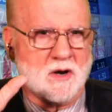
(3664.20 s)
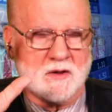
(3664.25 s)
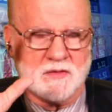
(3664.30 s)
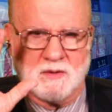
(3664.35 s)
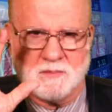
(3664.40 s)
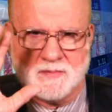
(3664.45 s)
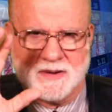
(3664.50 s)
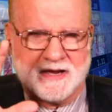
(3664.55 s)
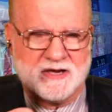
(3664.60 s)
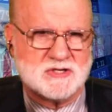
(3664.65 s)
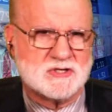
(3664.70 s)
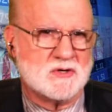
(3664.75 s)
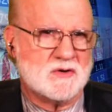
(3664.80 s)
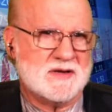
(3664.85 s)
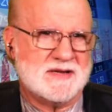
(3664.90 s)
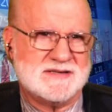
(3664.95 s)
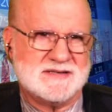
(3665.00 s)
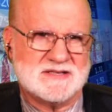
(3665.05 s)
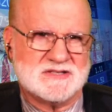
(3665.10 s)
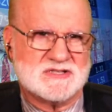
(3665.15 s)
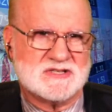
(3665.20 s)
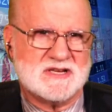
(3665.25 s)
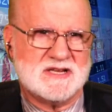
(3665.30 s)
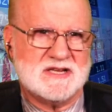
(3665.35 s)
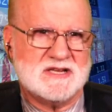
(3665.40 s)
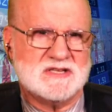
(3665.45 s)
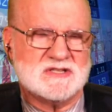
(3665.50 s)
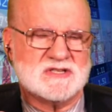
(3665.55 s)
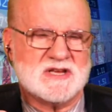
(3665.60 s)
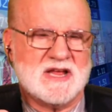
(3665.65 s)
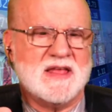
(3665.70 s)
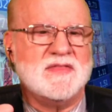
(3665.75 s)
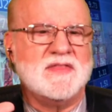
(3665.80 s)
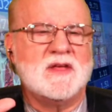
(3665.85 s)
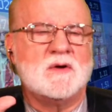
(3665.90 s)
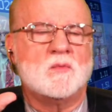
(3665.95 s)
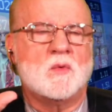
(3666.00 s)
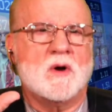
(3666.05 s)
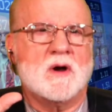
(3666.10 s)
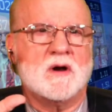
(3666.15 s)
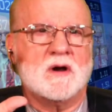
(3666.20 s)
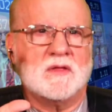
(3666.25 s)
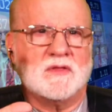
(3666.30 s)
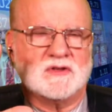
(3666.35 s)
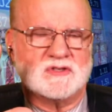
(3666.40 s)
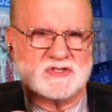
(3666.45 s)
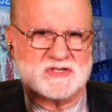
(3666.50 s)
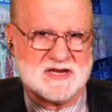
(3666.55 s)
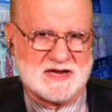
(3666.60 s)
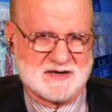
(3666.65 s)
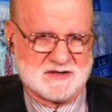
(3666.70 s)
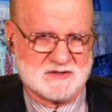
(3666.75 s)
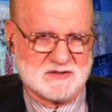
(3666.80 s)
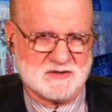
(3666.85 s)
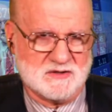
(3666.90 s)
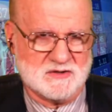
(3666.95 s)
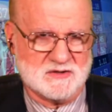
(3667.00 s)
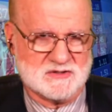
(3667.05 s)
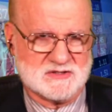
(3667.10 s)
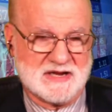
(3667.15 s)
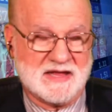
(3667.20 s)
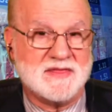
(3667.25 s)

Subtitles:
are the major indices? And then where are the sectors?